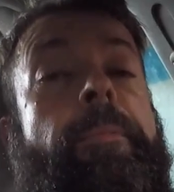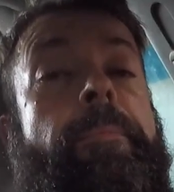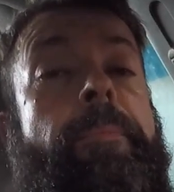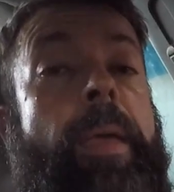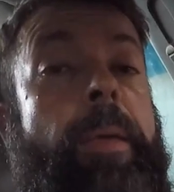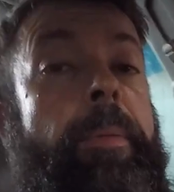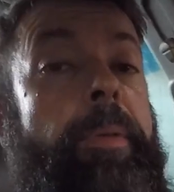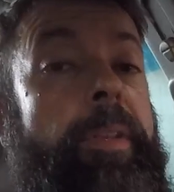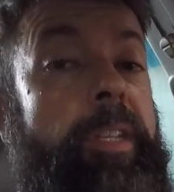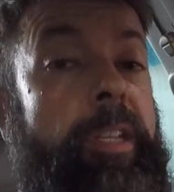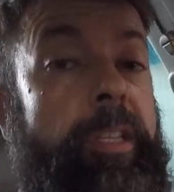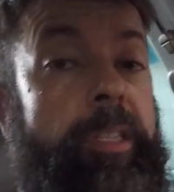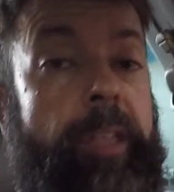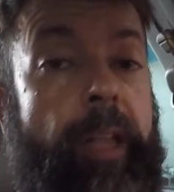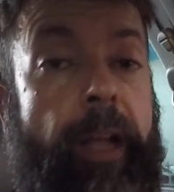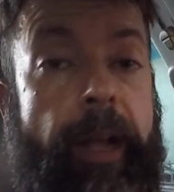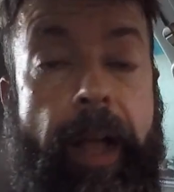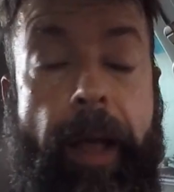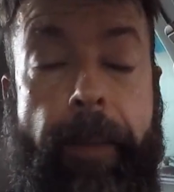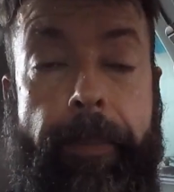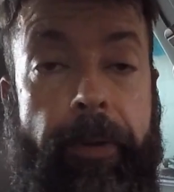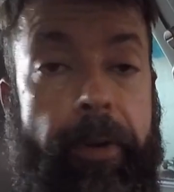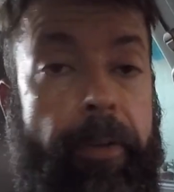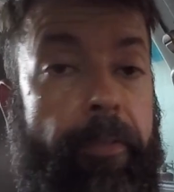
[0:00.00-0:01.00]
maybe just a
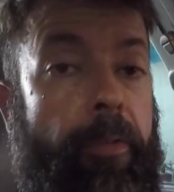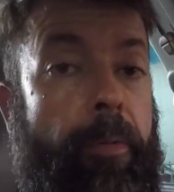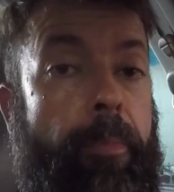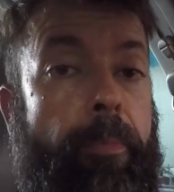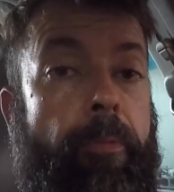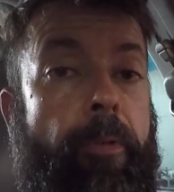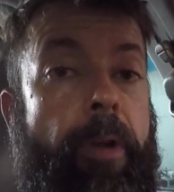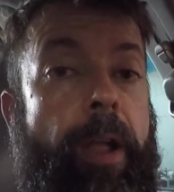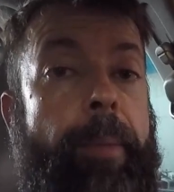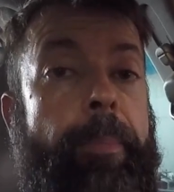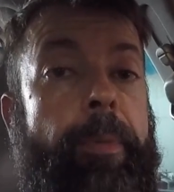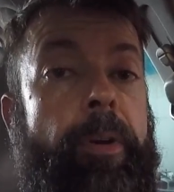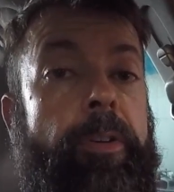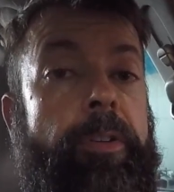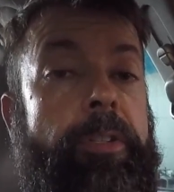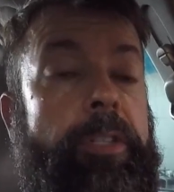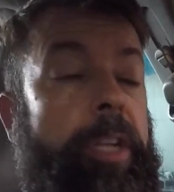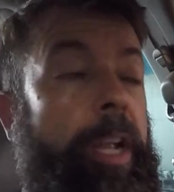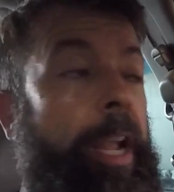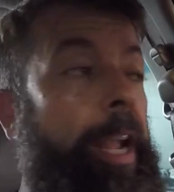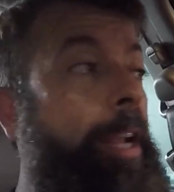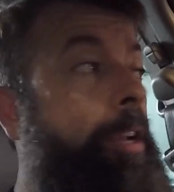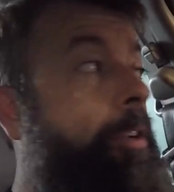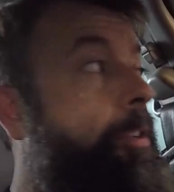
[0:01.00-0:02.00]
couple different parameters
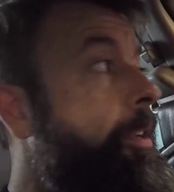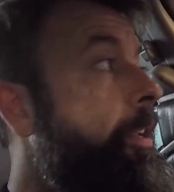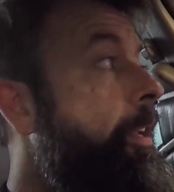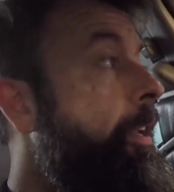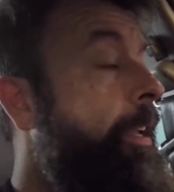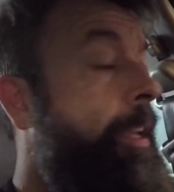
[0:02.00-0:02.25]
changed.